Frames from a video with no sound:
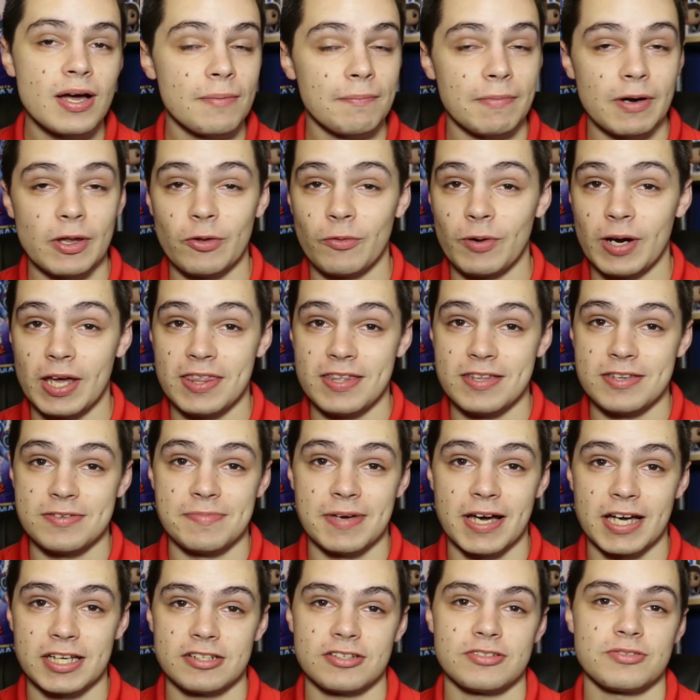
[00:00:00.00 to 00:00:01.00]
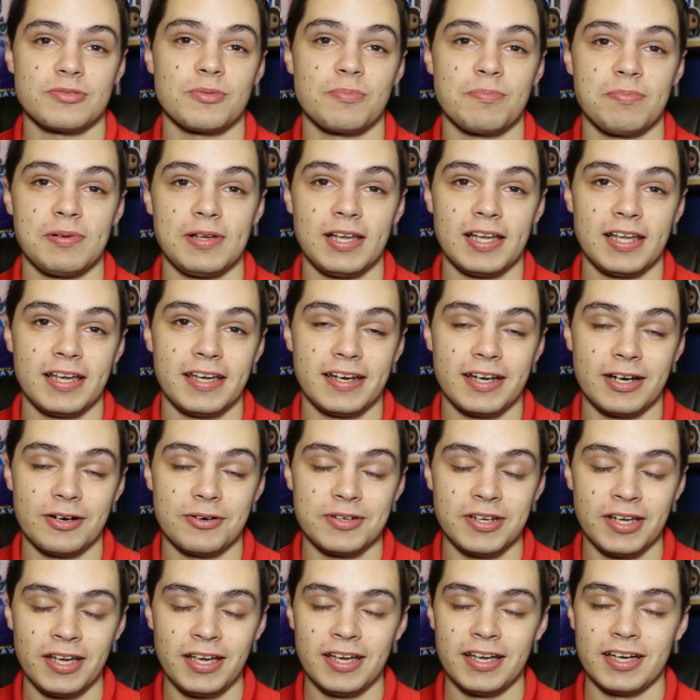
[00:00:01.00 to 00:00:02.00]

By the way, these matches were played out.